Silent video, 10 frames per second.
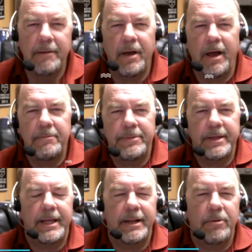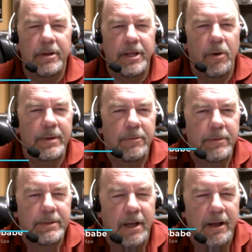I'm, I'm thinking. Uh, you know, we
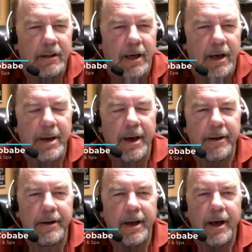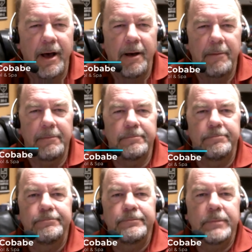we talk a lot about um,
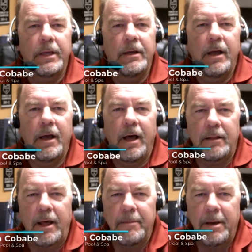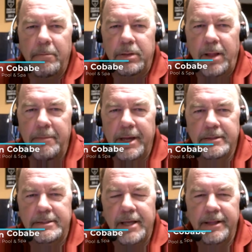a lot about plumbing
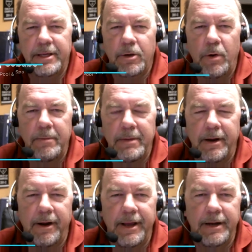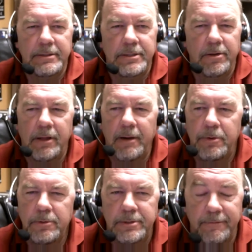inside the equipment area, and so a lot of
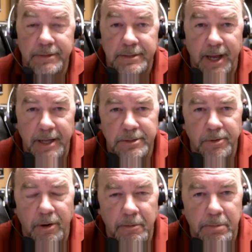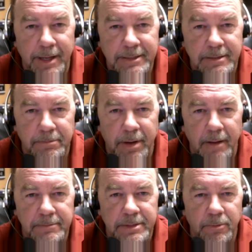pool service guys who are replacing
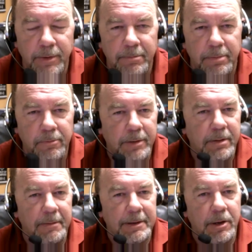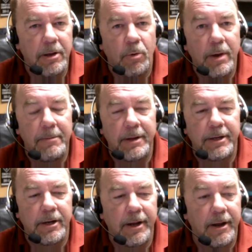pumps and re- replumbing equipment.
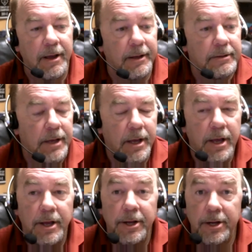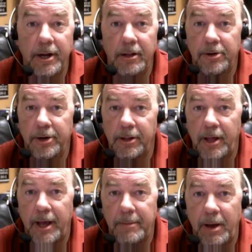You're gonna you're gonna learn a
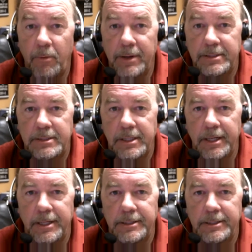lot about what to